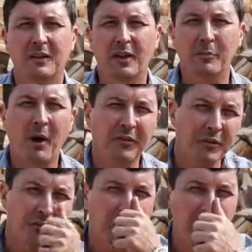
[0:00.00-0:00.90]
A lot of
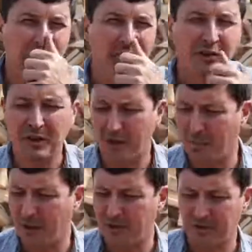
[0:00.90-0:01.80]
positive comments
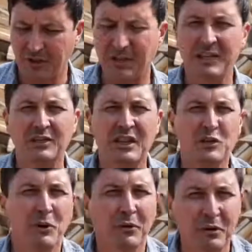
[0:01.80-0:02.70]
about
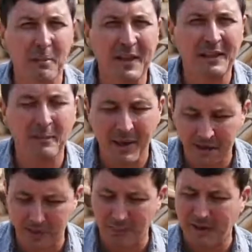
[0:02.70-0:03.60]
continuing with the Manly
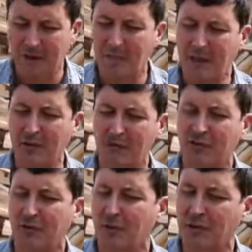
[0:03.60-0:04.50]
Manners. Manly Manners
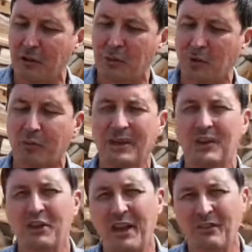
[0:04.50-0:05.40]
is a little book written
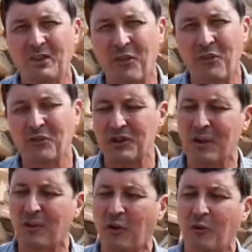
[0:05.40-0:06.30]
in
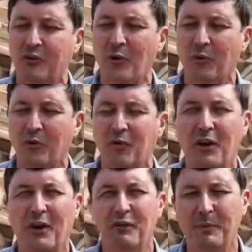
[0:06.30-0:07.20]
1913 called Don'ts for
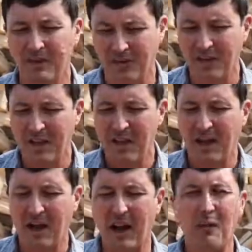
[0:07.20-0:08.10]
Husbands.
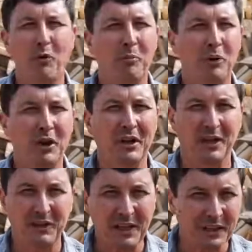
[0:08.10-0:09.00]
I will put a
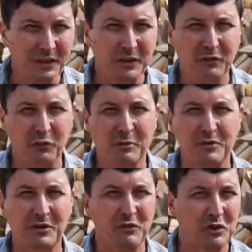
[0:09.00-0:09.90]
link in the
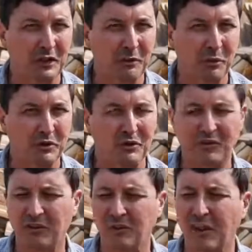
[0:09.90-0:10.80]
description if you'd like to purchase
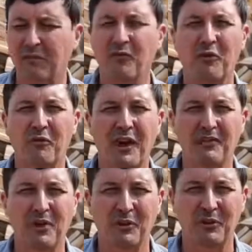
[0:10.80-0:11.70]
these. They're like $4 or
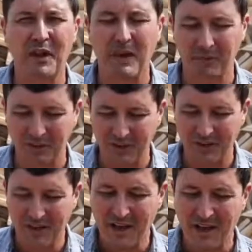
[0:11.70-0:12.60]
$5 on Amazon.
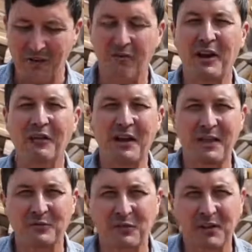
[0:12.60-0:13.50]
Very
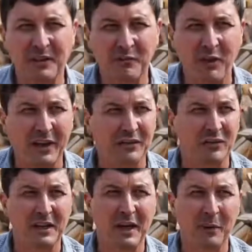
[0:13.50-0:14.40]
interesting advice
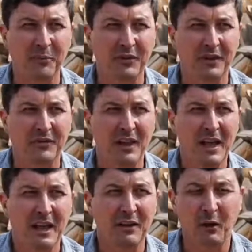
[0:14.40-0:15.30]
that helps us,
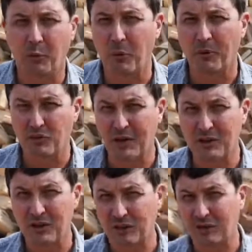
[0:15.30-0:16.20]
and what we try
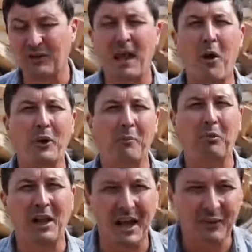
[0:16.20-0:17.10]
to do is to see how it
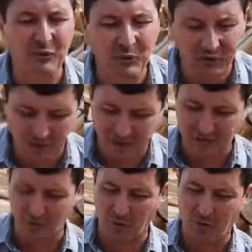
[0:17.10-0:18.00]
applies to us today.
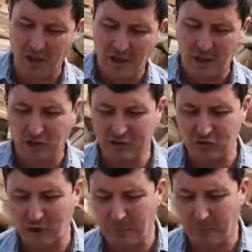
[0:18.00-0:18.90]
So let's
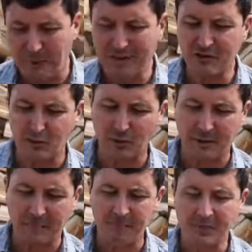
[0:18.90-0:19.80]
jump in. Page
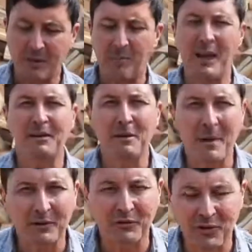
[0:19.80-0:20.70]
3. Manly
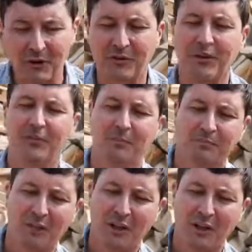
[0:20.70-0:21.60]
Manners tells us,
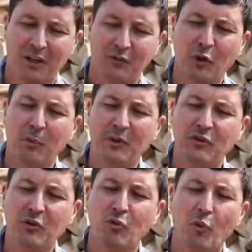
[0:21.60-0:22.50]
don't be
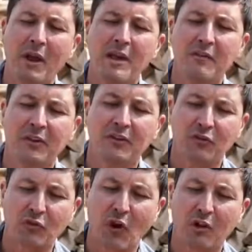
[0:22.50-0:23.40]
too grave and
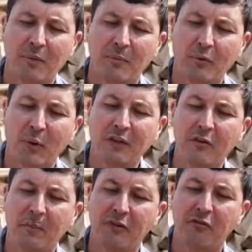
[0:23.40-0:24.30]
solemn. Raise
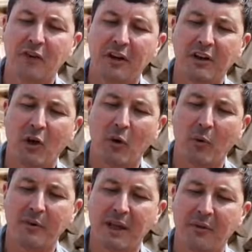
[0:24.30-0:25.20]
a bit of fun in the
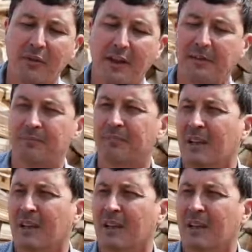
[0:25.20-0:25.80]
home now and then.